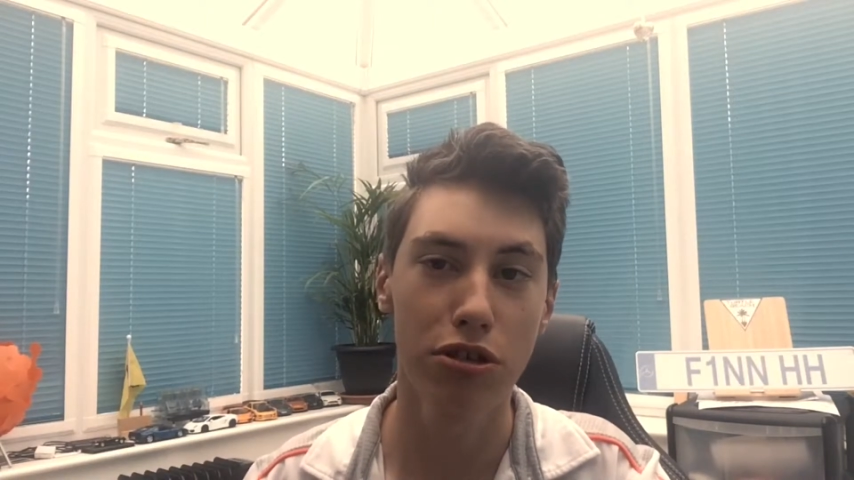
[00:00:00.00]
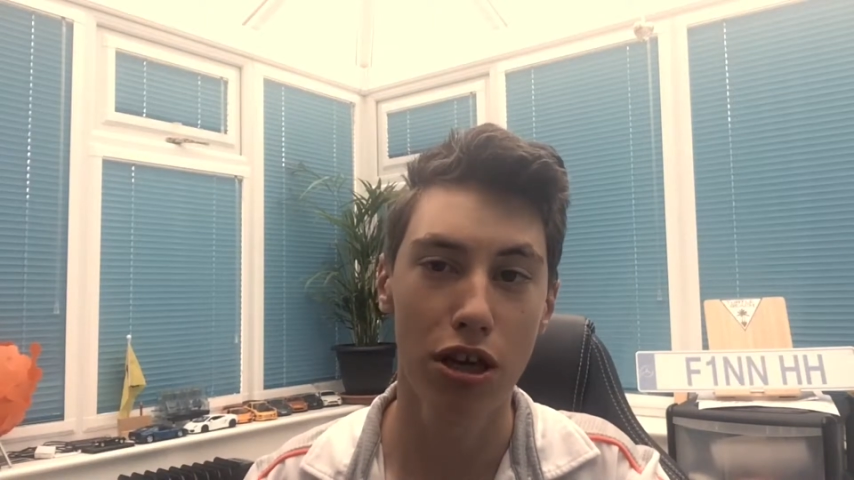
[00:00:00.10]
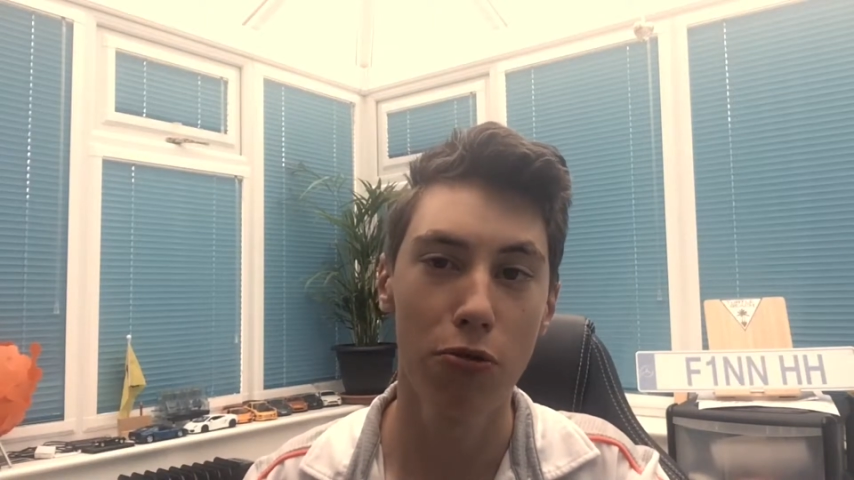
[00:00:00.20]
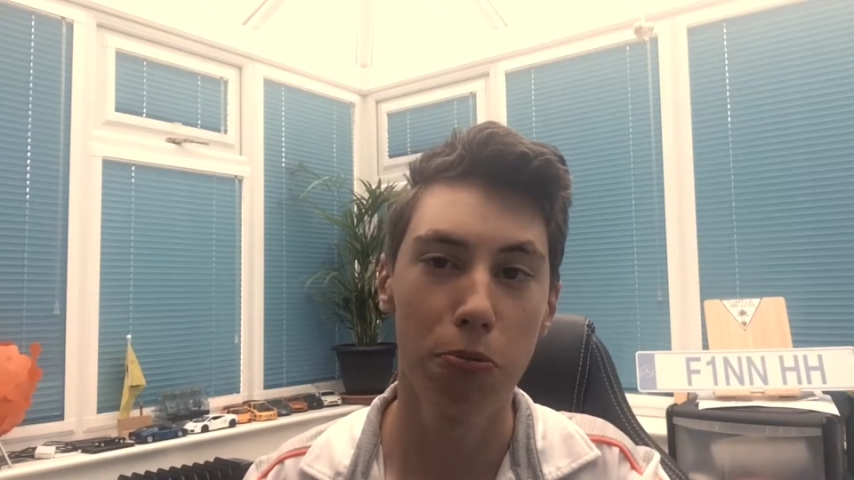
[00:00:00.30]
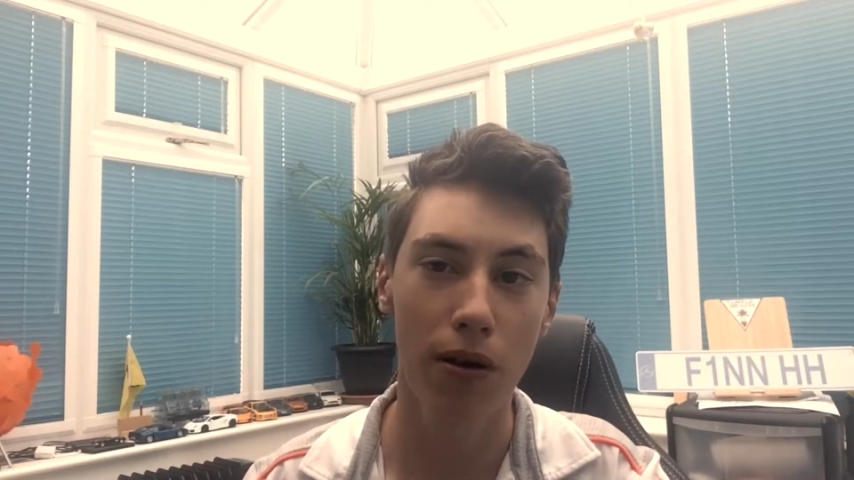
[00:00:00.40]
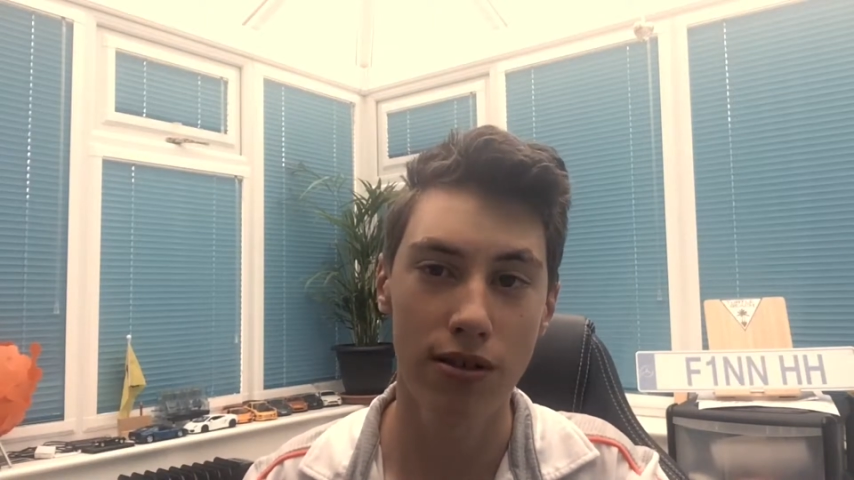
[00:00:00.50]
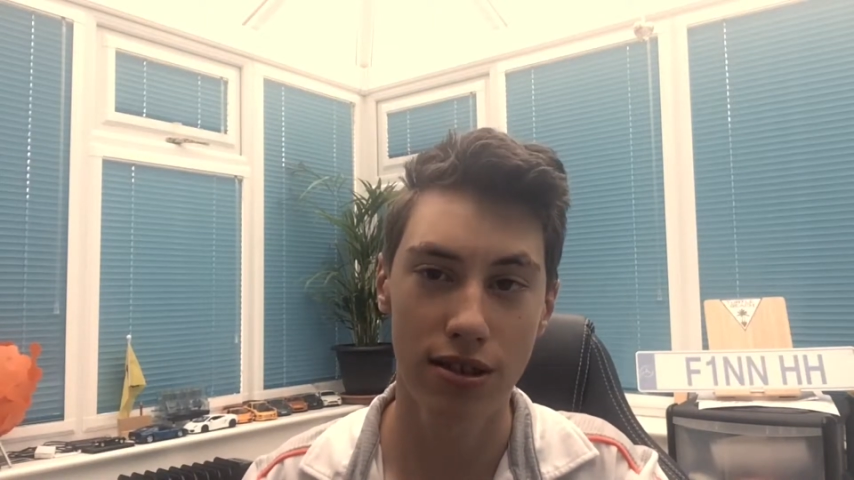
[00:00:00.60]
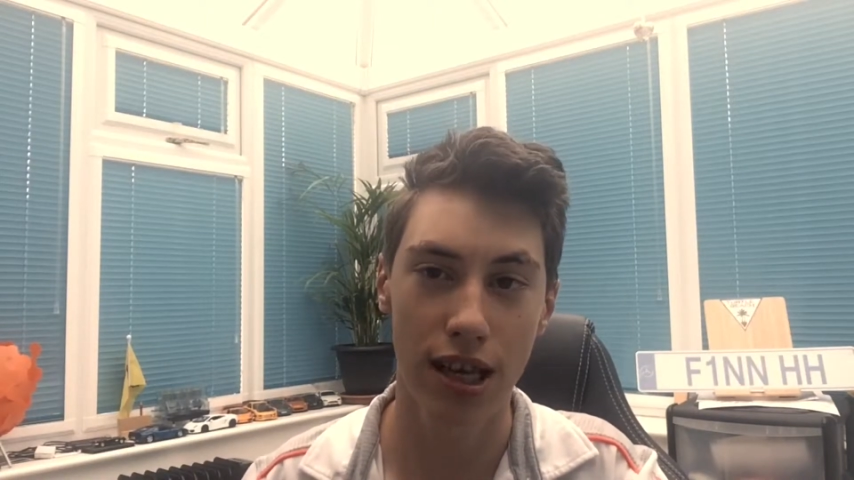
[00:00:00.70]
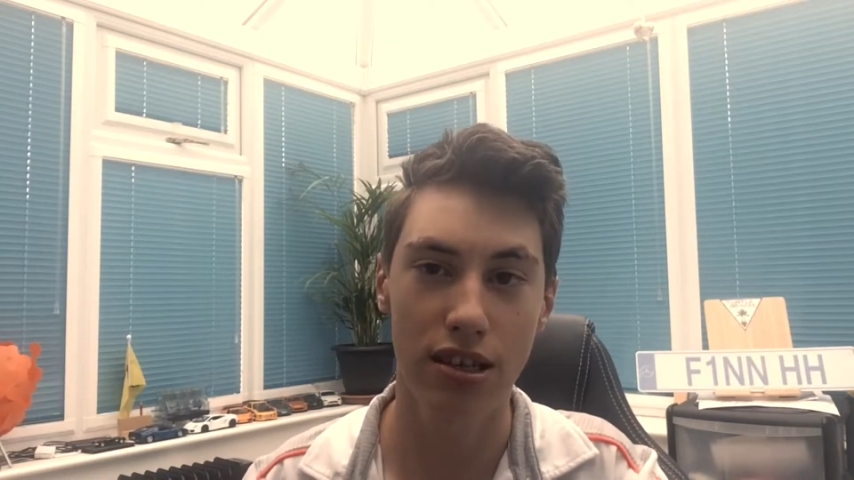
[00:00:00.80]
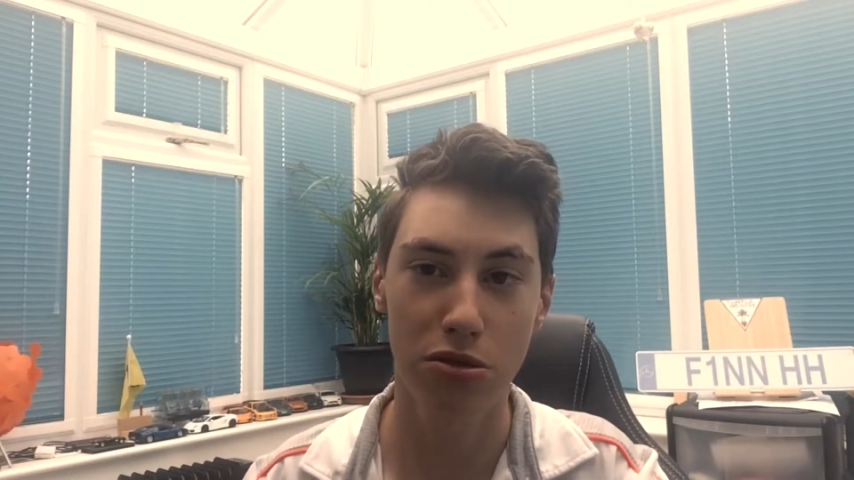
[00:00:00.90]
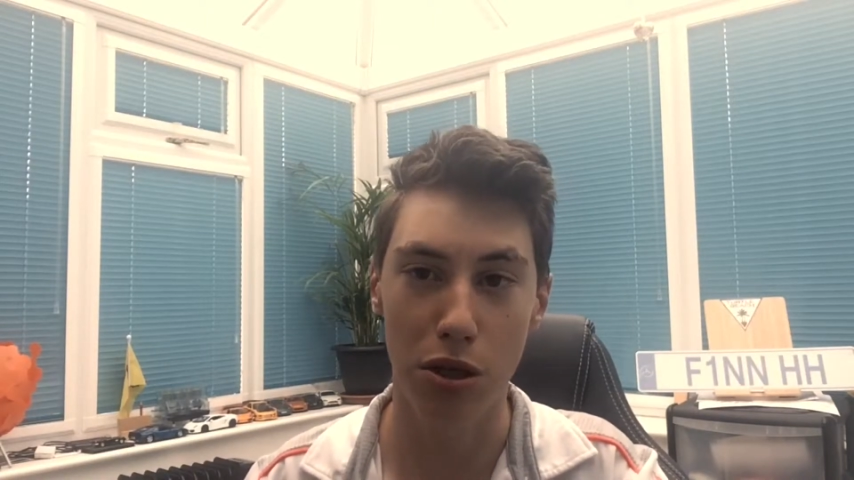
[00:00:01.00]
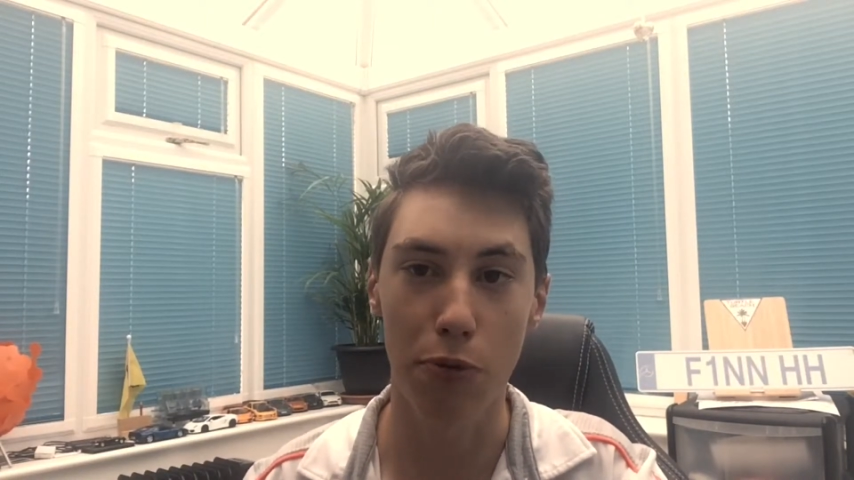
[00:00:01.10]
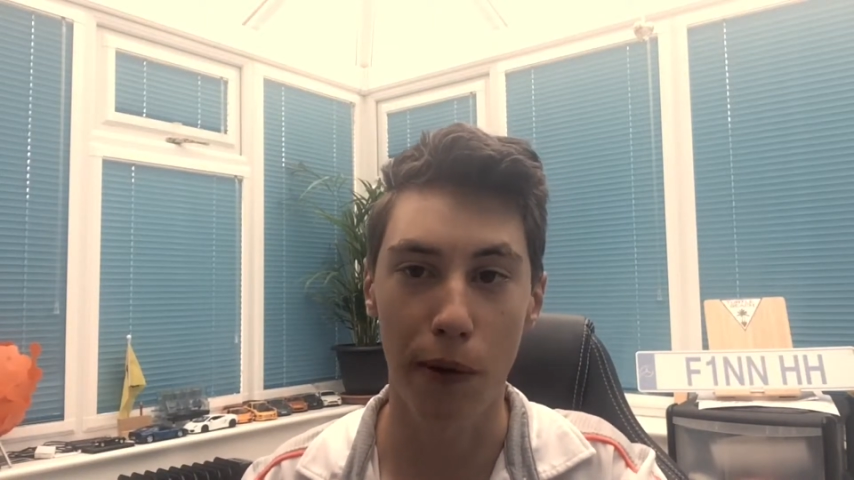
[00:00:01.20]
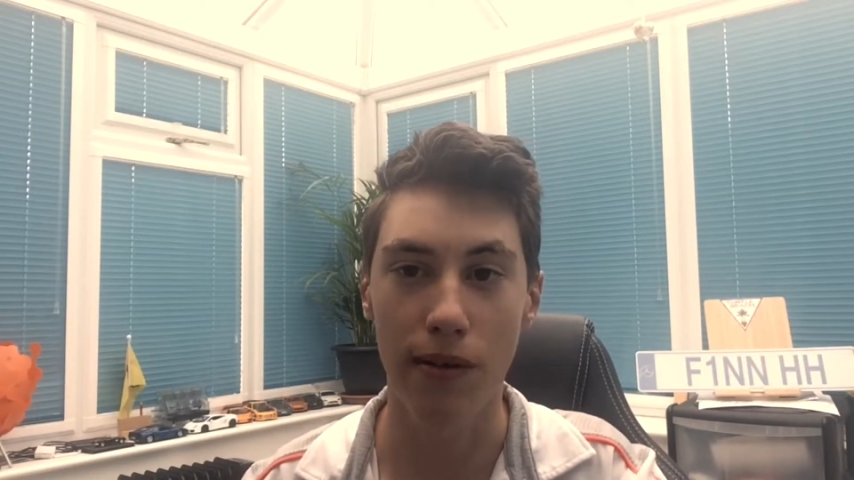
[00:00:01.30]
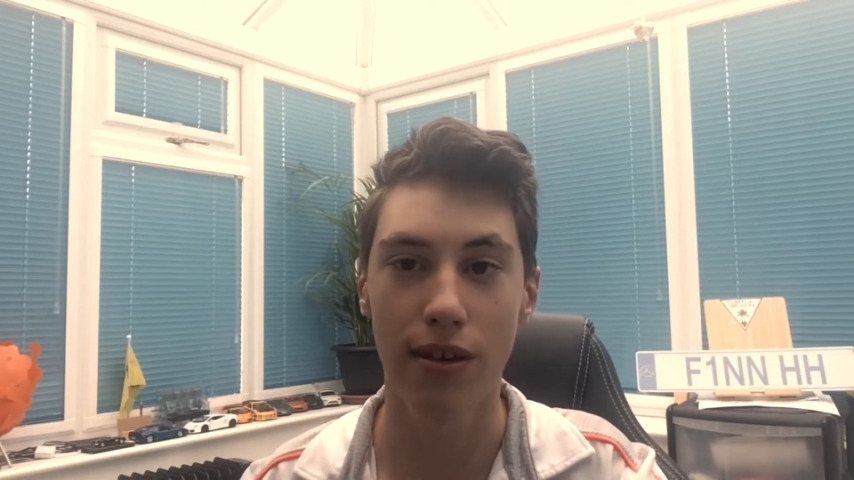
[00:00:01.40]

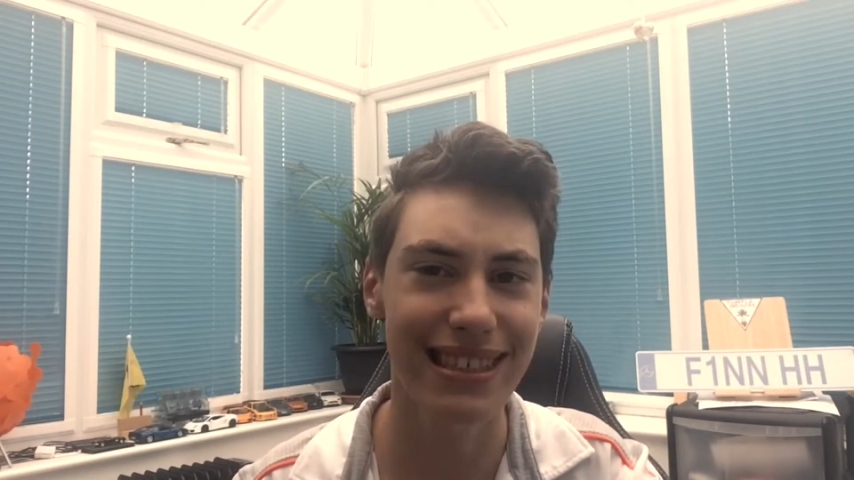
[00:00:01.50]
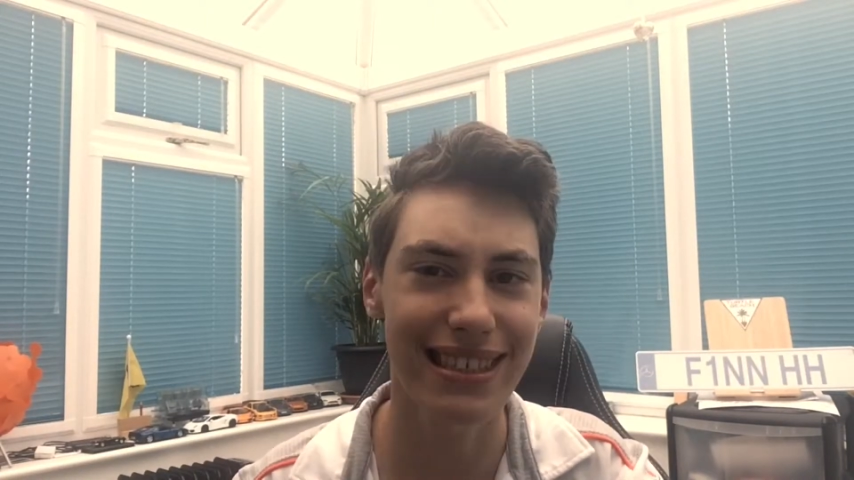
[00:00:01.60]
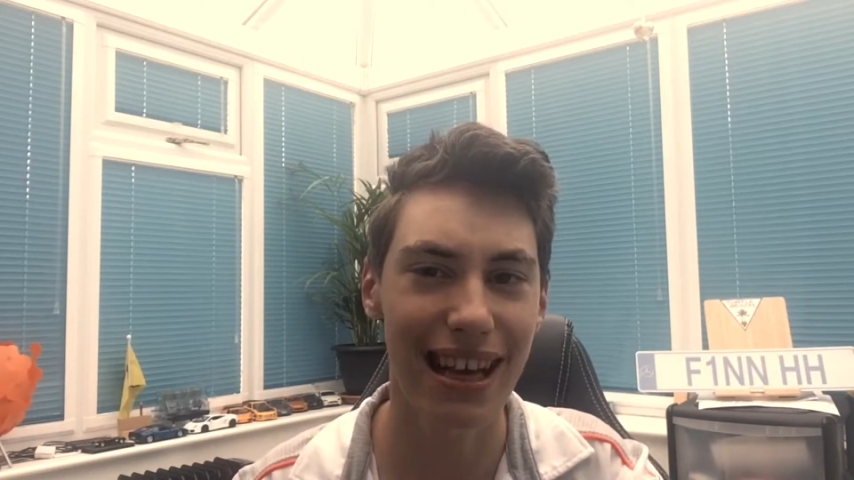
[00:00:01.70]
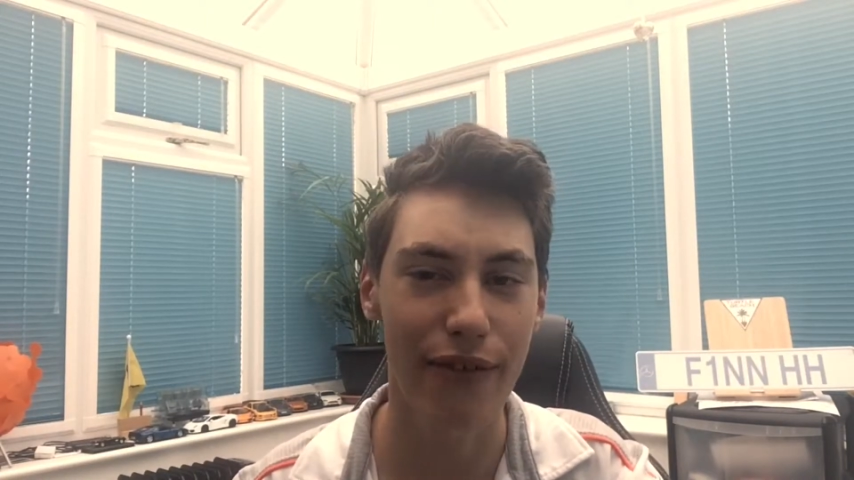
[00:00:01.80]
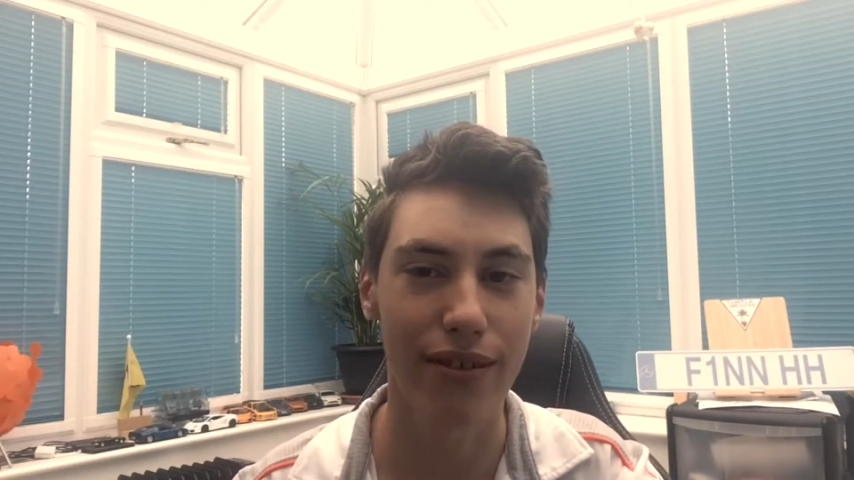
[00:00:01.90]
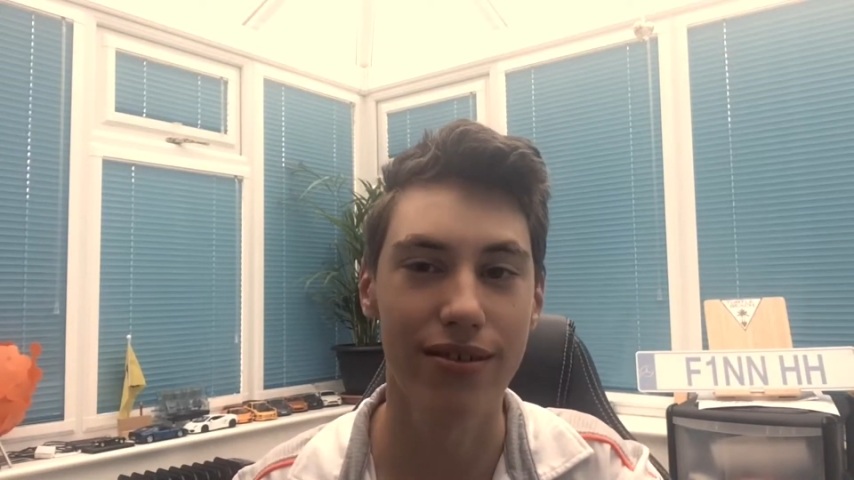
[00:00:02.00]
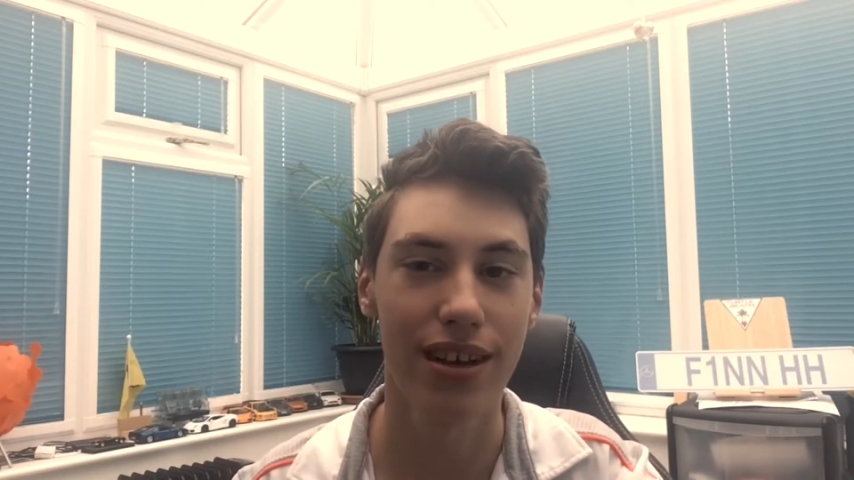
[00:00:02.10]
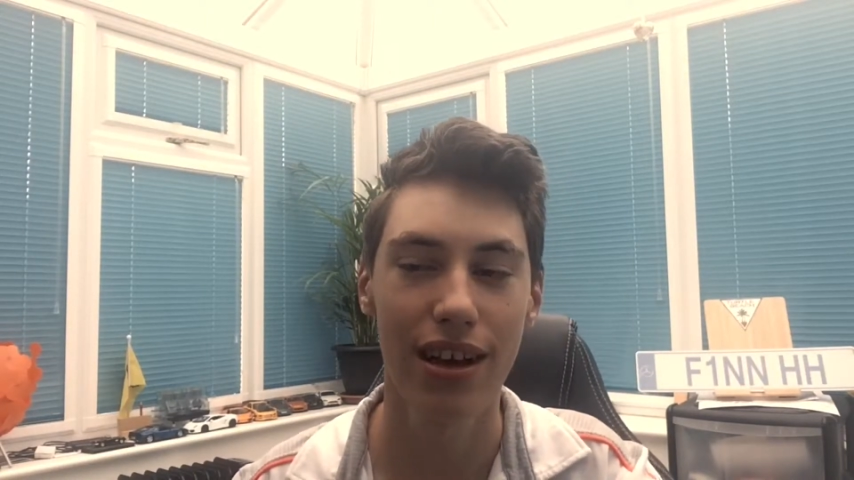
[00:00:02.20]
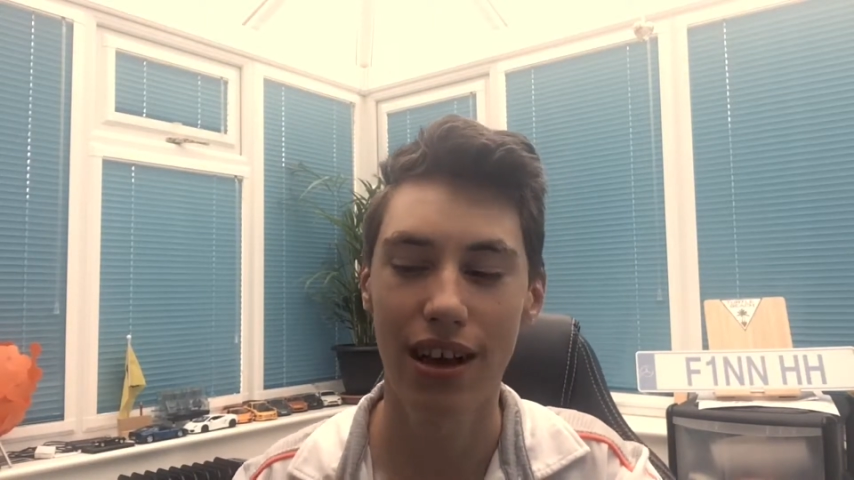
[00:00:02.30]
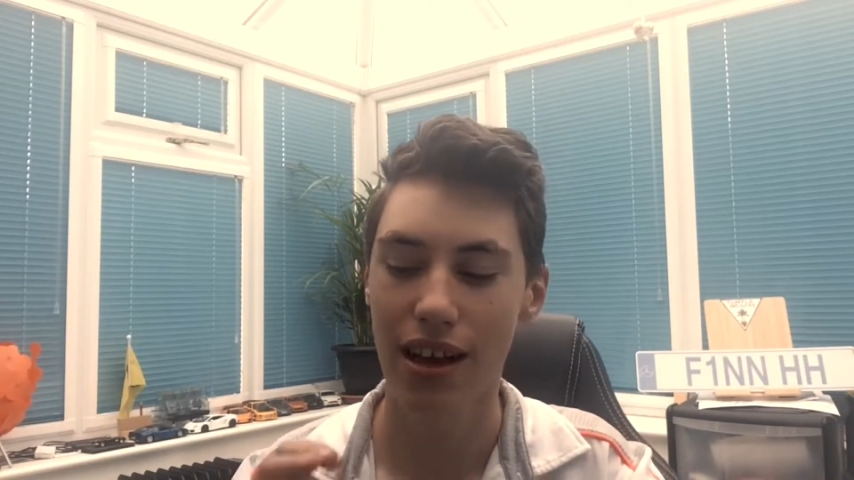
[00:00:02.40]
2.7